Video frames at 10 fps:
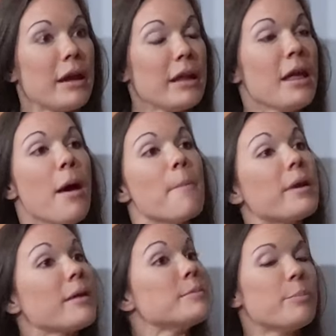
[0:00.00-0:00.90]
Right?
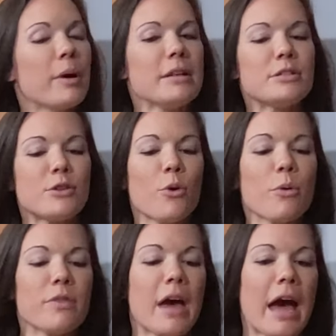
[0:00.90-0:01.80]
But
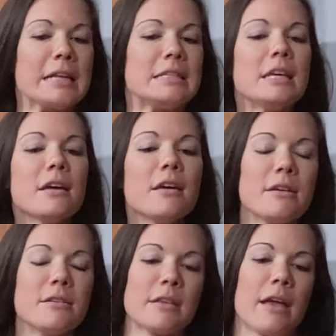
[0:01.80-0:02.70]
so the idea
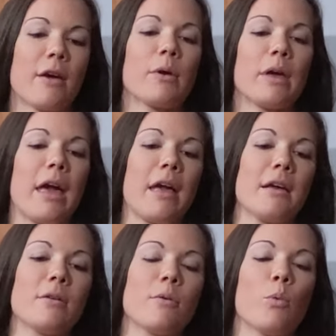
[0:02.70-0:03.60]
is like, okay,